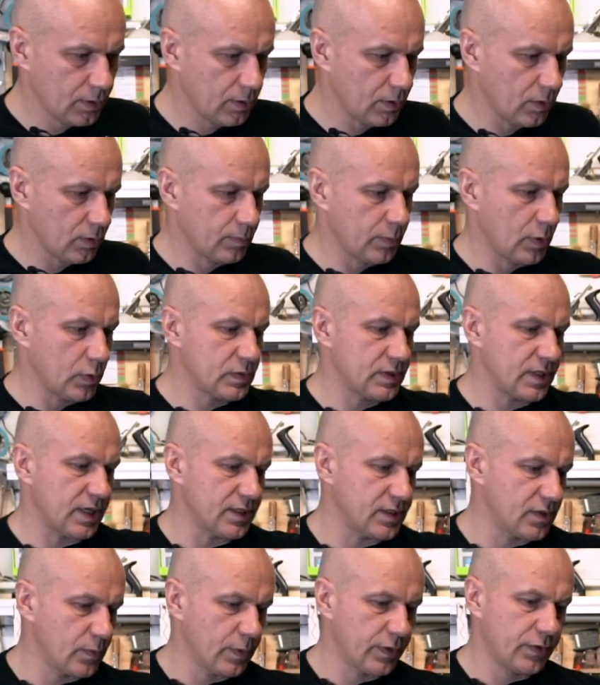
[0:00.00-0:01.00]
both
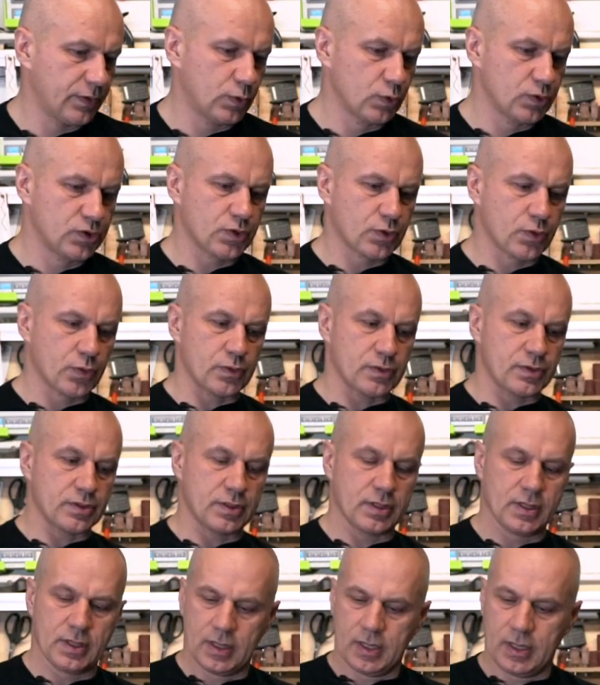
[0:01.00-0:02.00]
sides with two
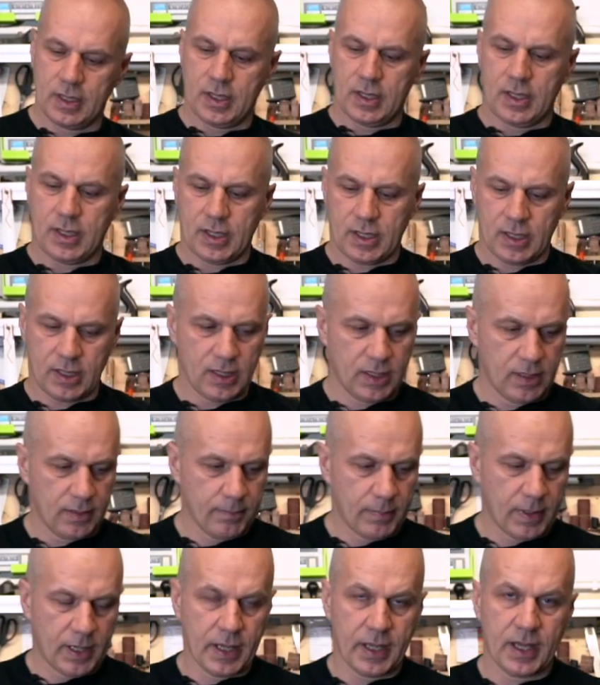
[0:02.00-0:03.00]
screws,
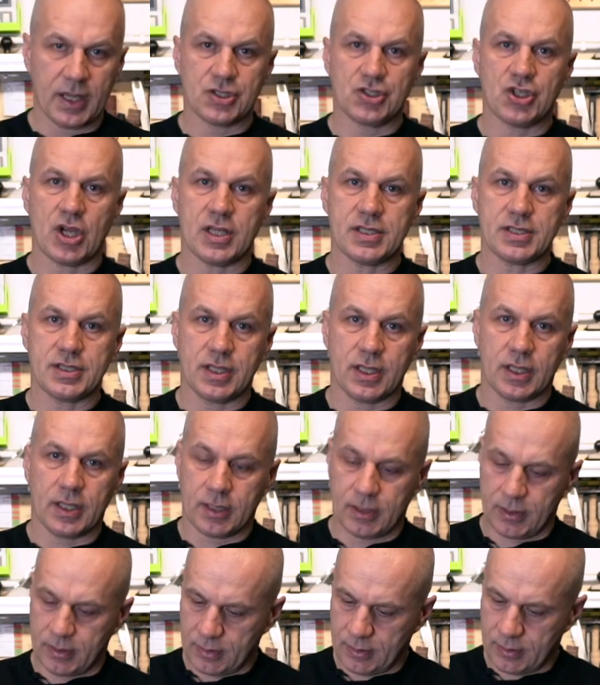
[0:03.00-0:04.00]
and by
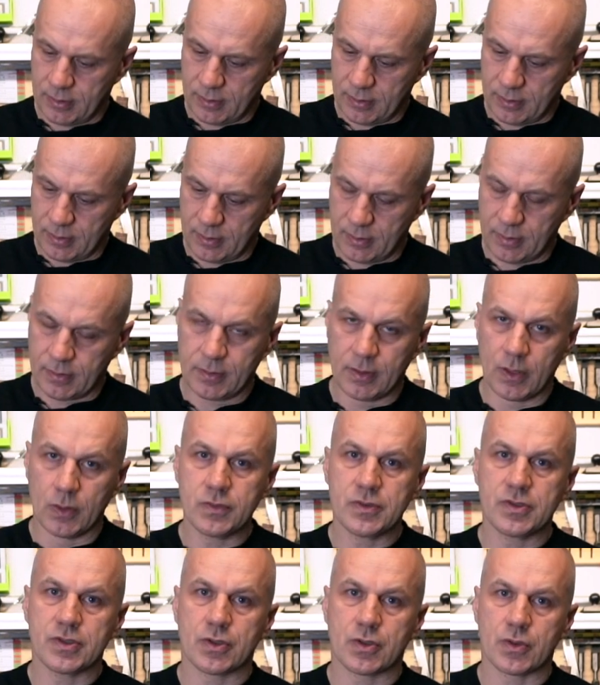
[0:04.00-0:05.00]
adjusting
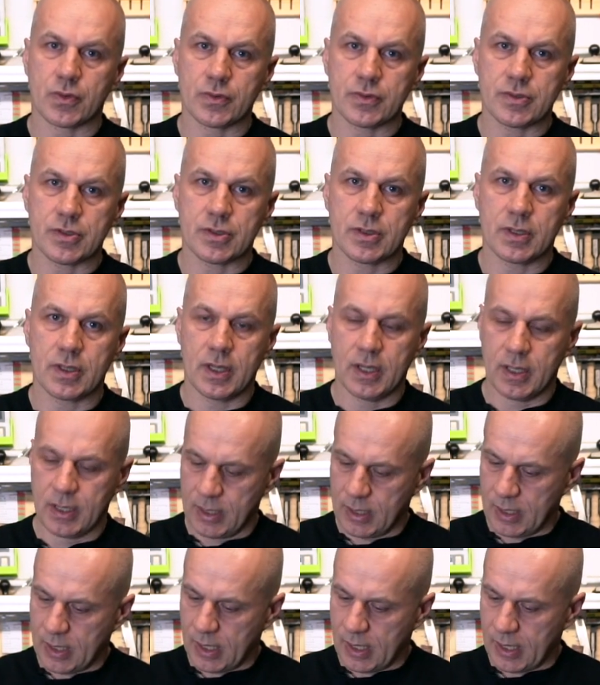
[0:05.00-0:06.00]
those screws
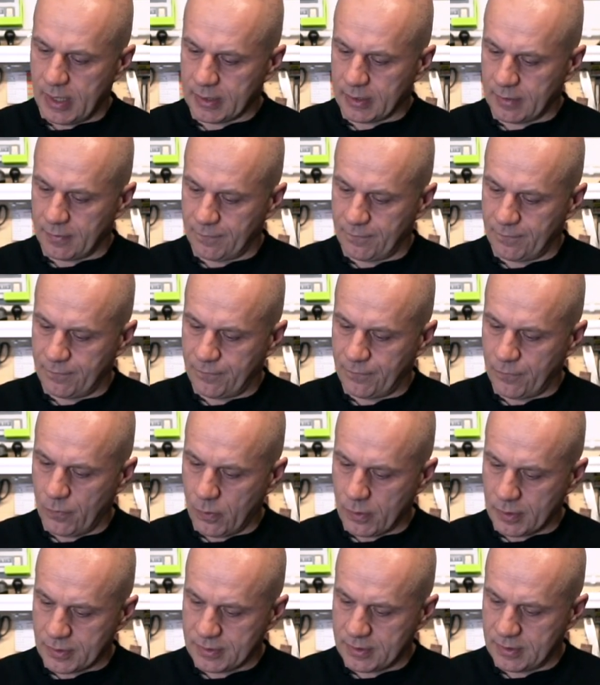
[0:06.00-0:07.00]
I can
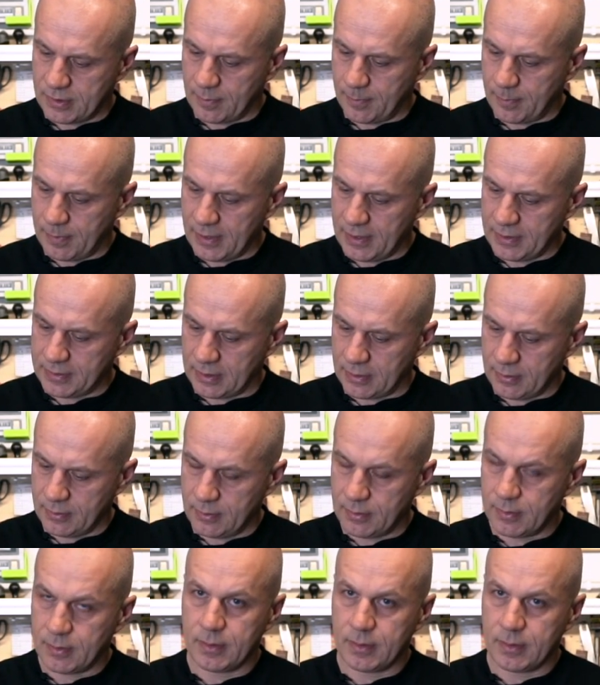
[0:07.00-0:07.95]
force the platen